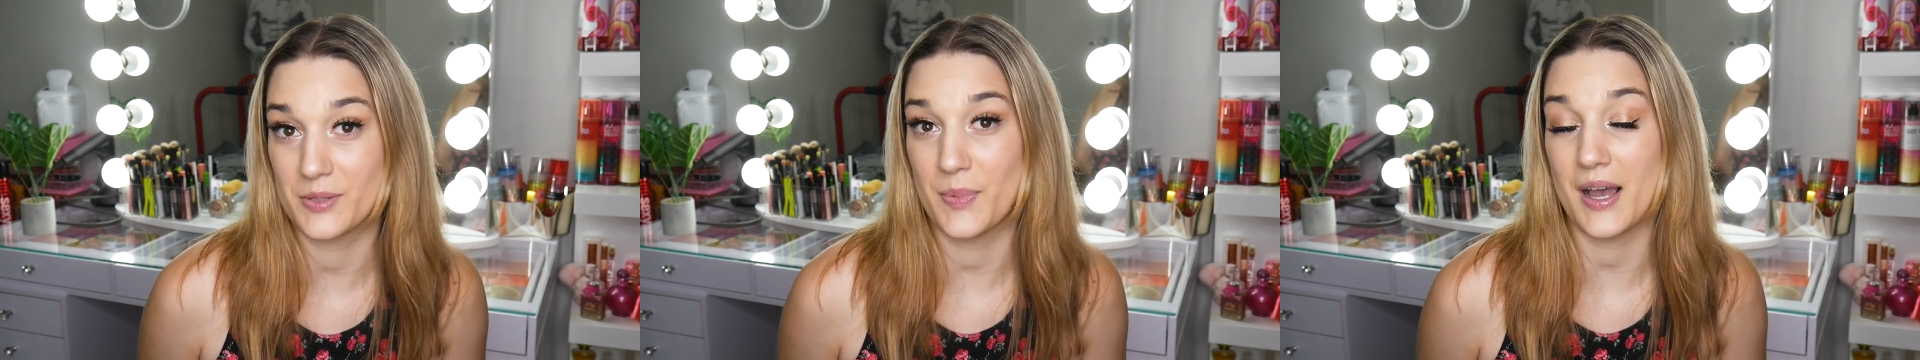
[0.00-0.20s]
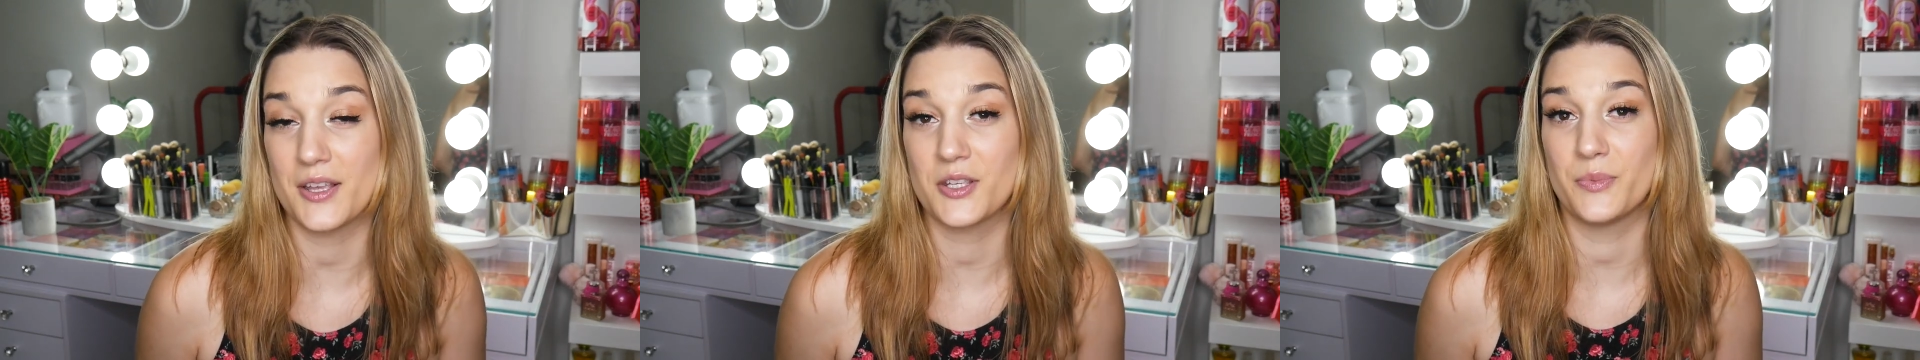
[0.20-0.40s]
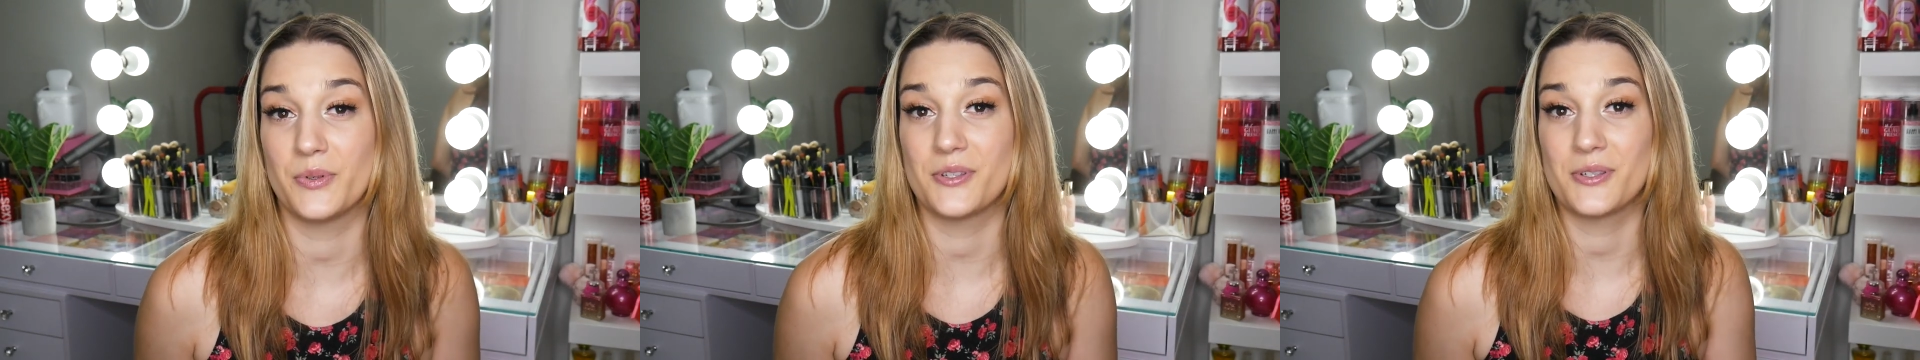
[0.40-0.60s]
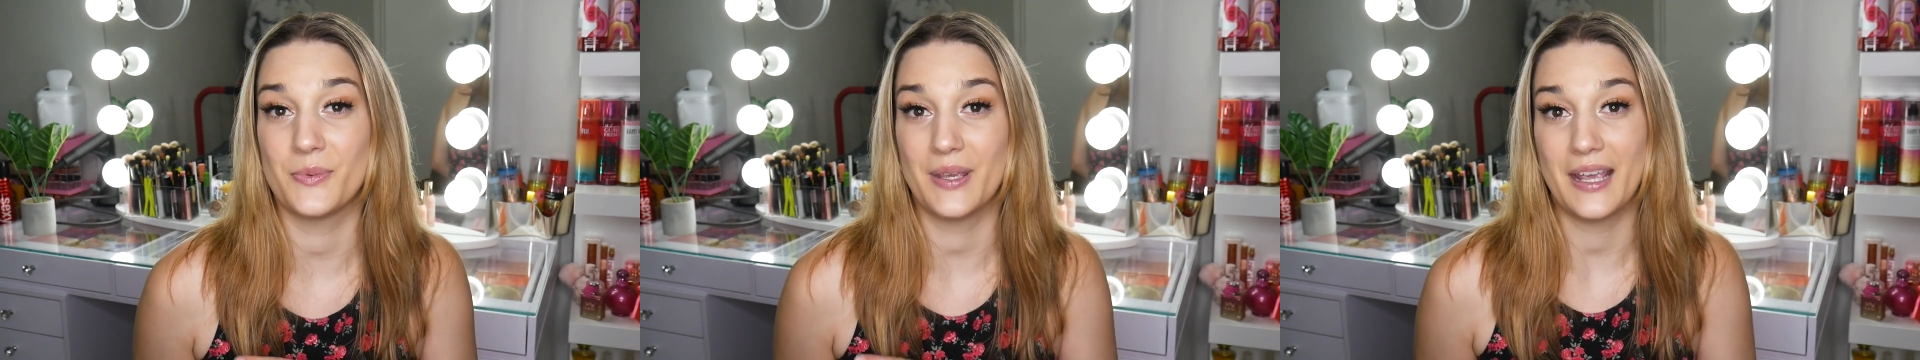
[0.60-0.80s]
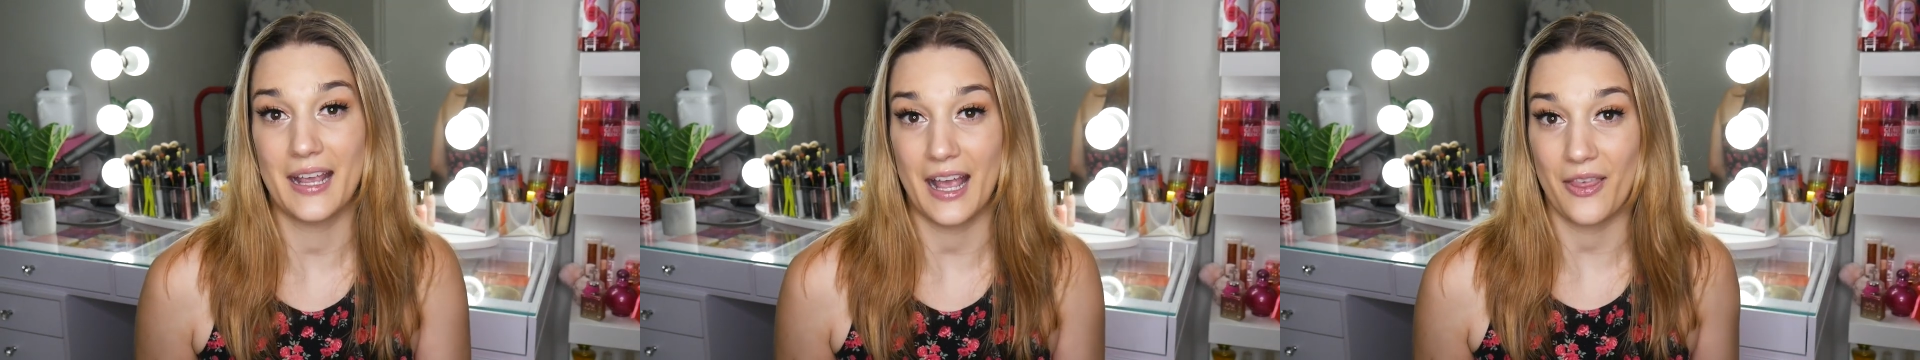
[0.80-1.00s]
as possible
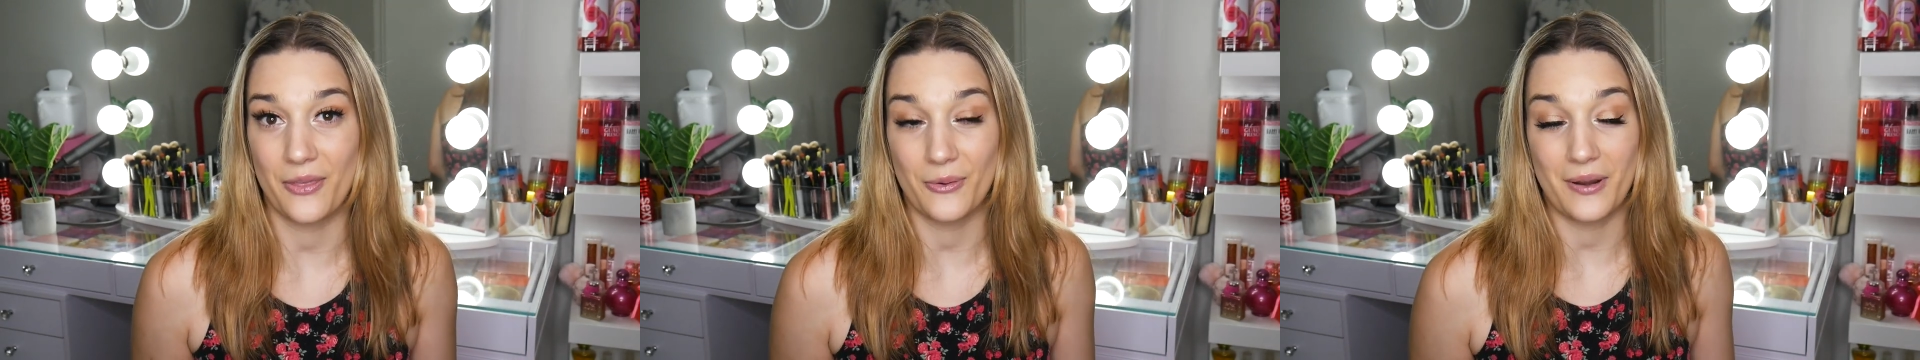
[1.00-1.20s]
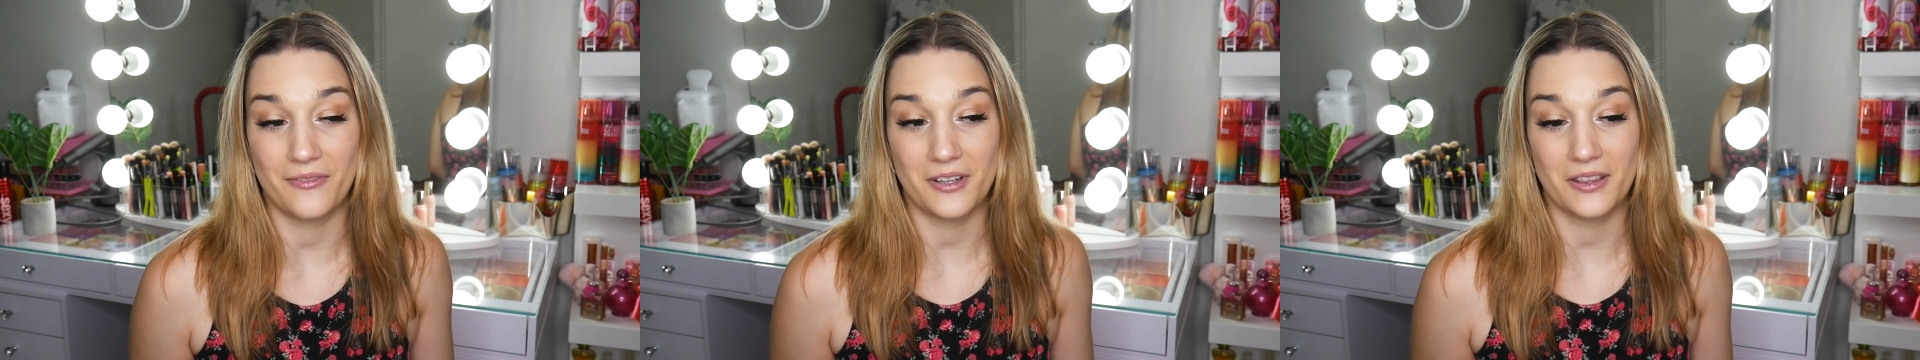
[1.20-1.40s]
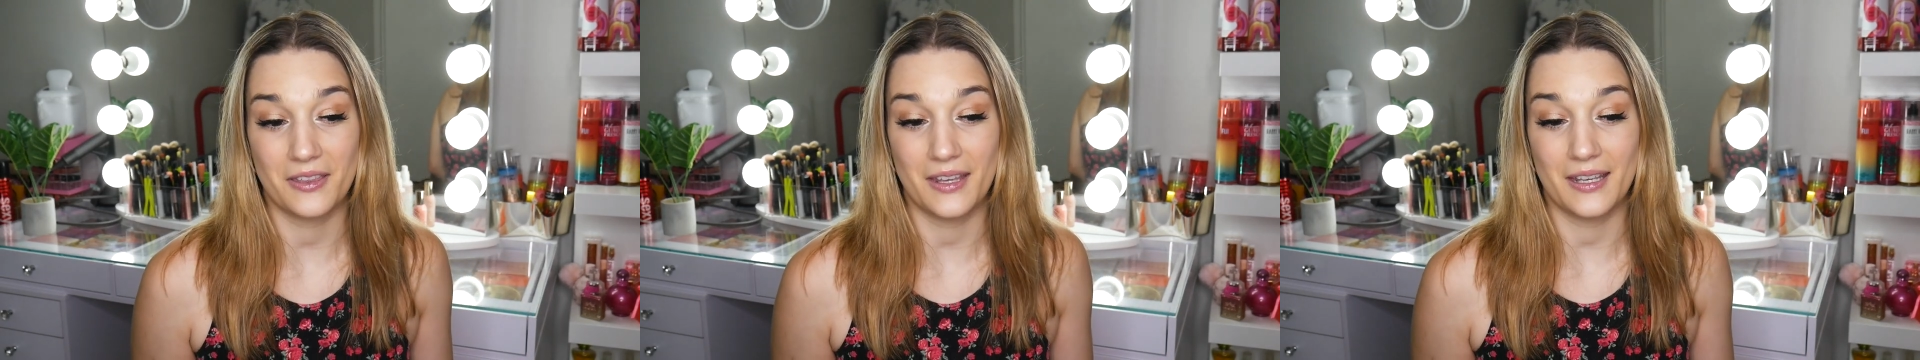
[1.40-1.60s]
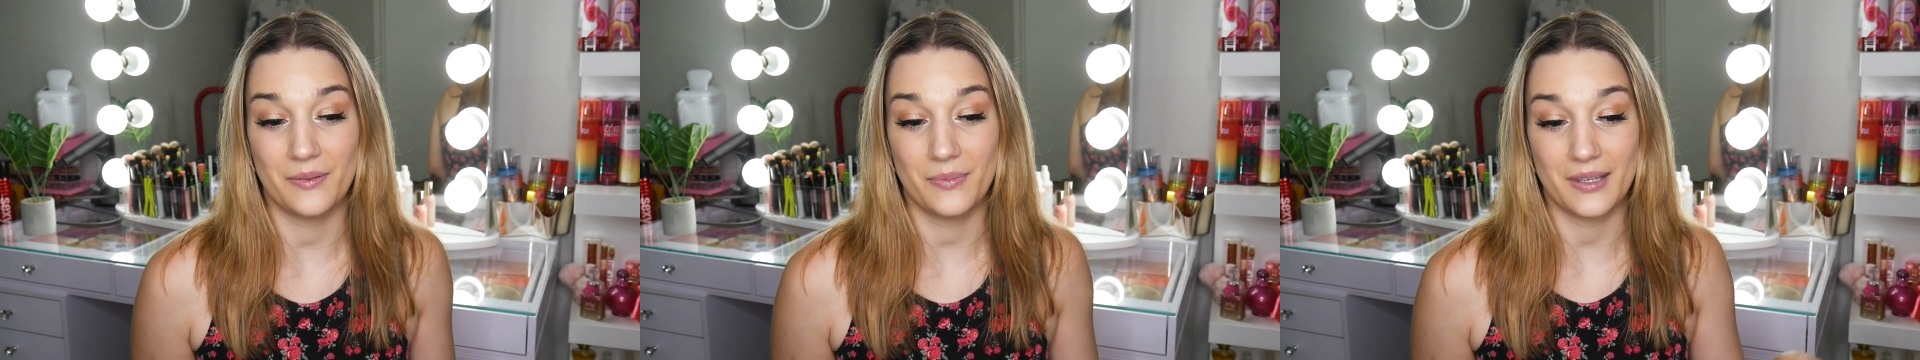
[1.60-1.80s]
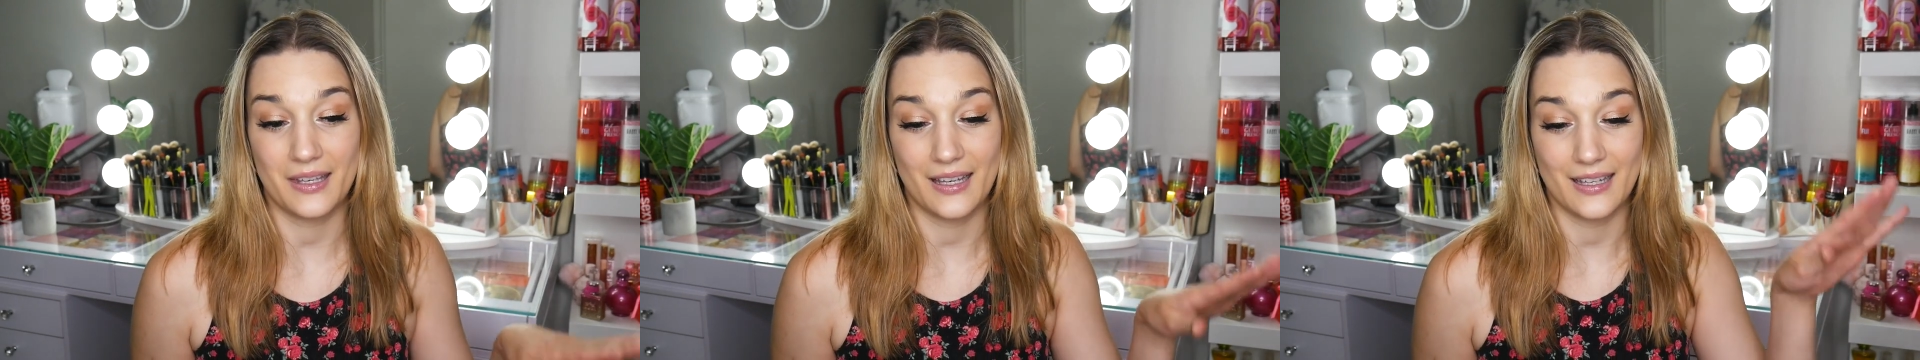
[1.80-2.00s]
so we can get through
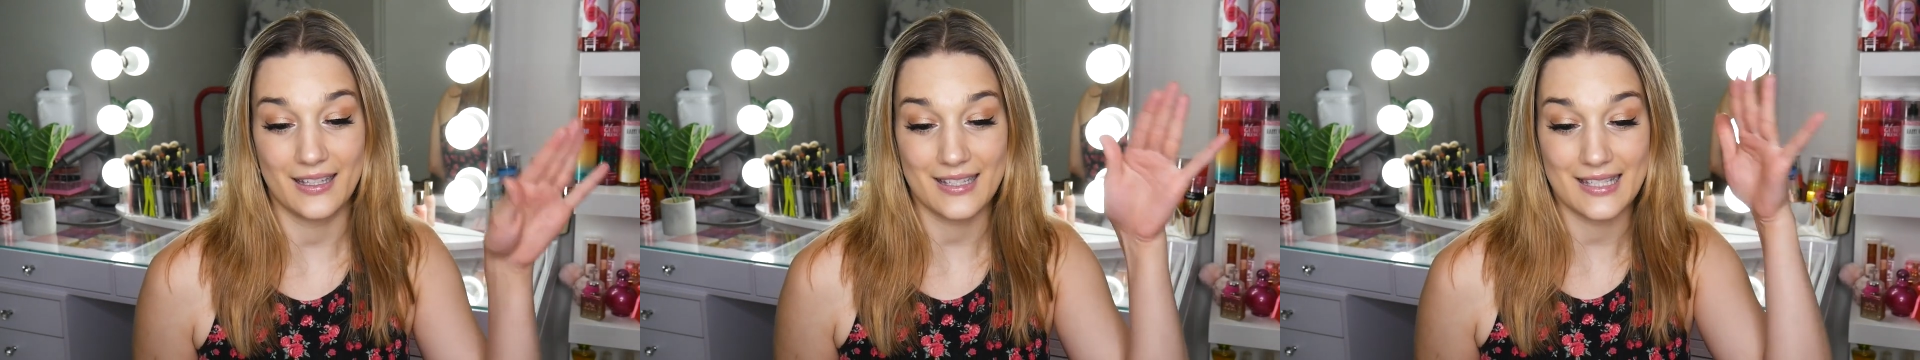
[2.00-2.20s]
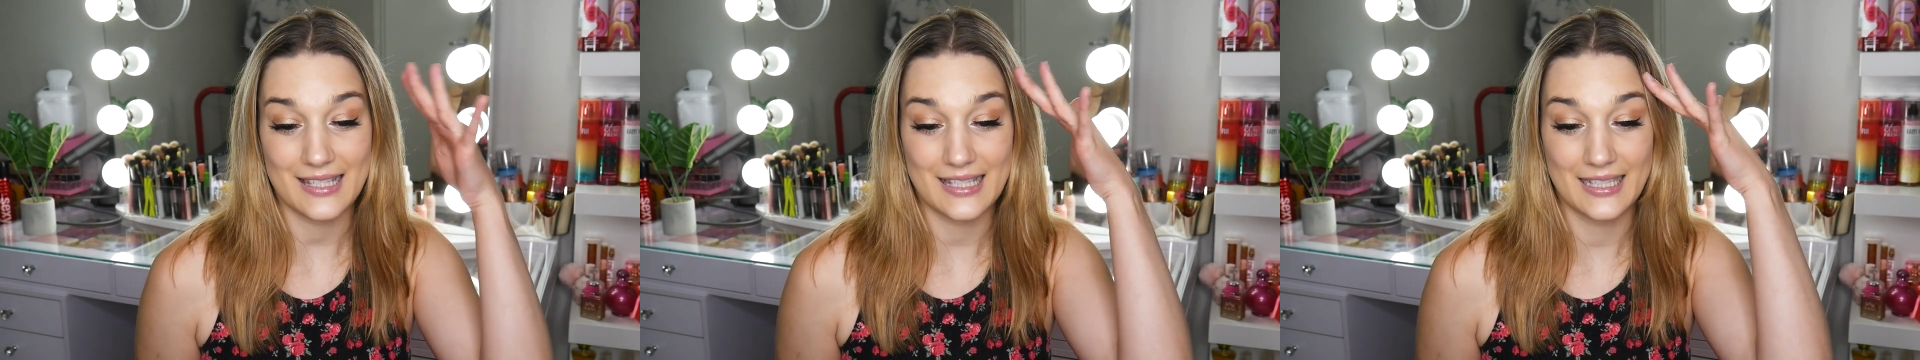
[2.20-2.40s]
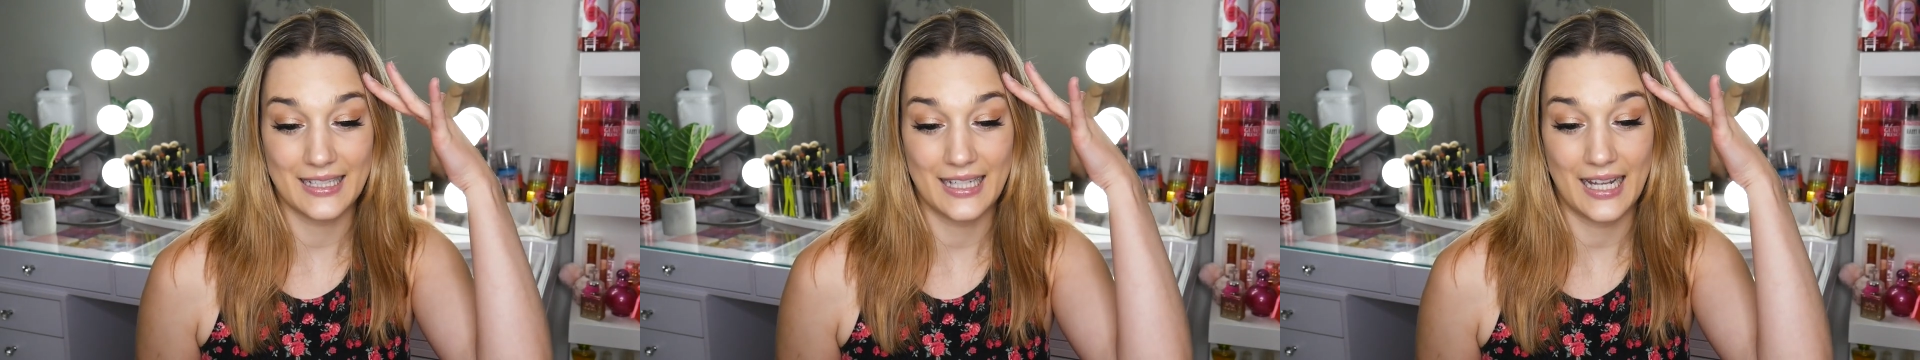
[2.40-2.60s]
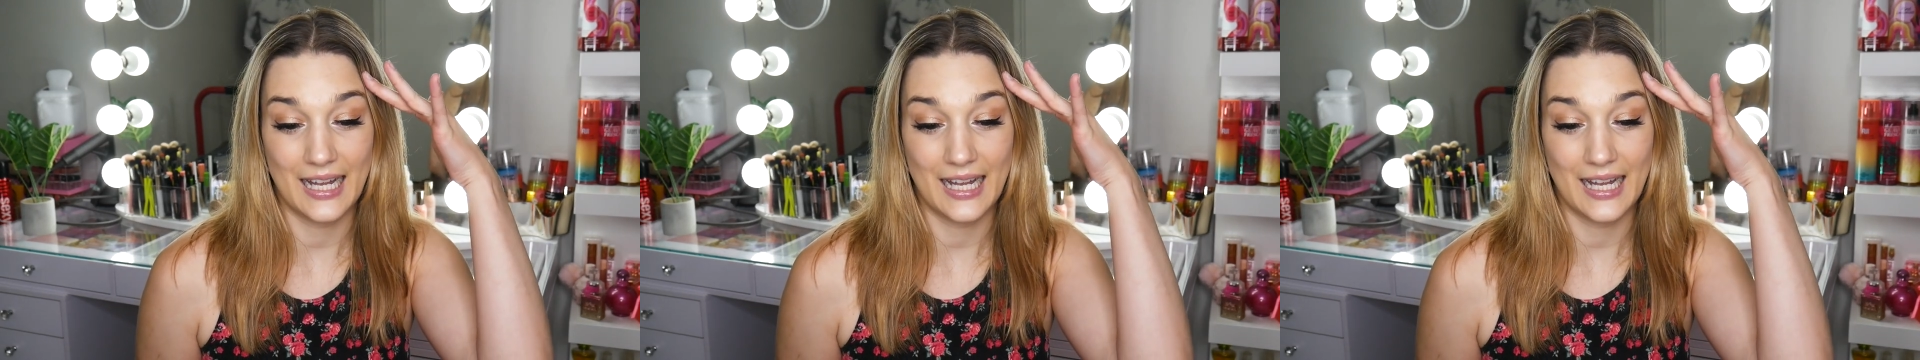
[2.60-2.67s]
everything because